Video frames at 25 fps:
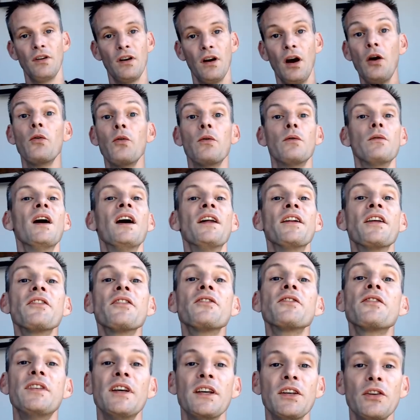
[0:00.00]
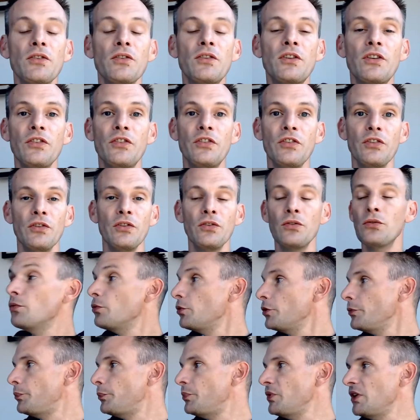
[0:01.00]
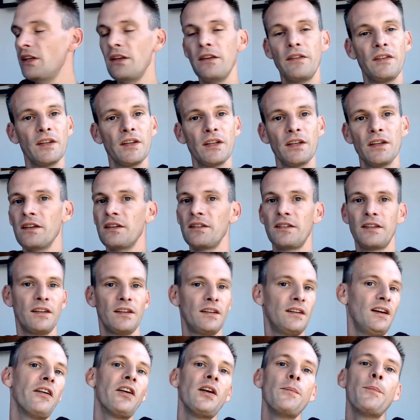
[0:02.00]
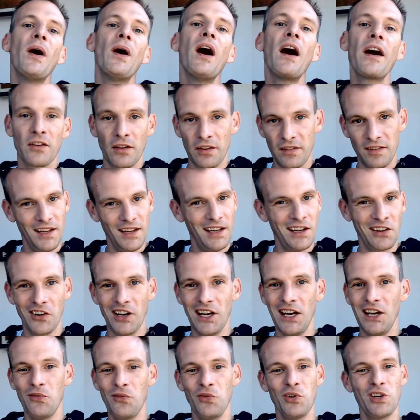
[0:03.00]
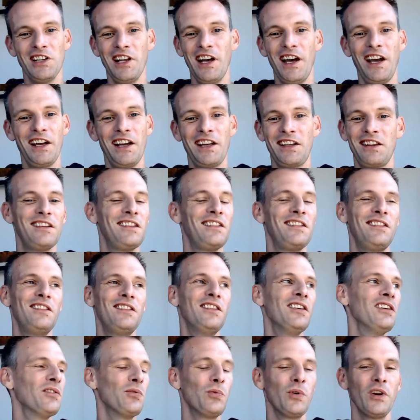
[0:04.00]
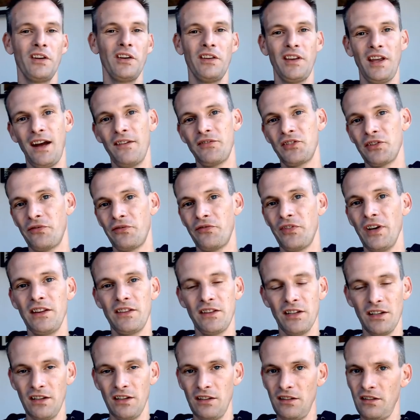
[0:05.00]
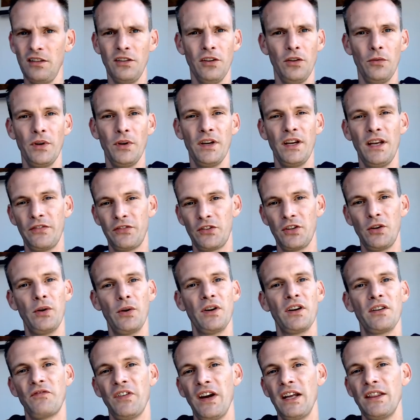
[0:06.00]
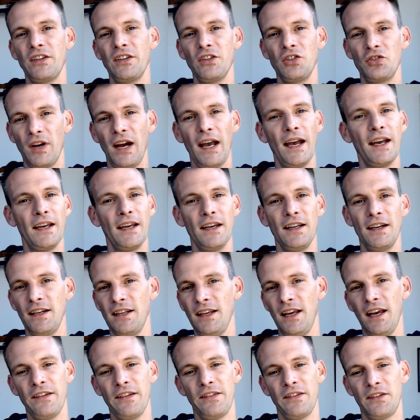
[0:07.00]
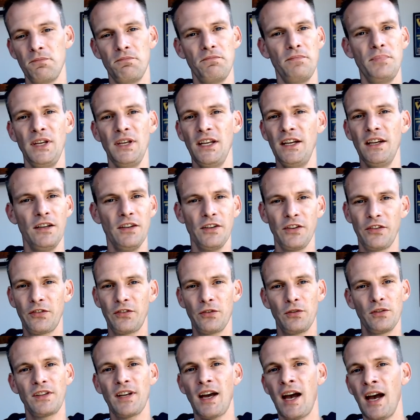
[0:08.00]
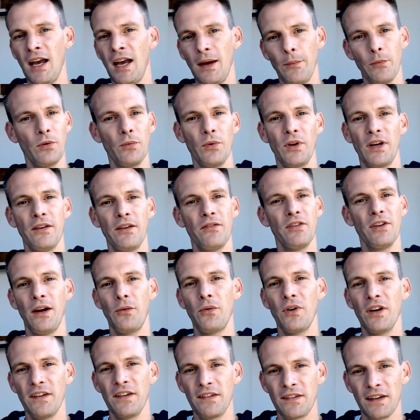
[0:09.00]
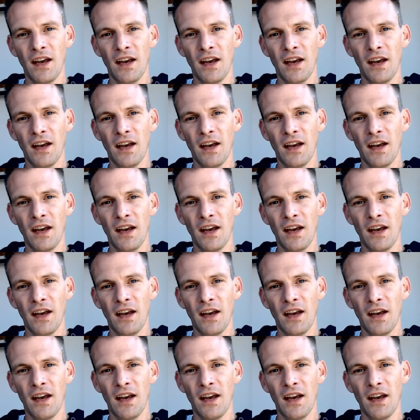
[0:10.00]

Oh, another thing you could do would be the, the Harry Potter thing, right? Where like the, where they have to fight the you know he has to go in and fight the dragon and he has to beat it in a certain time or whatever that was.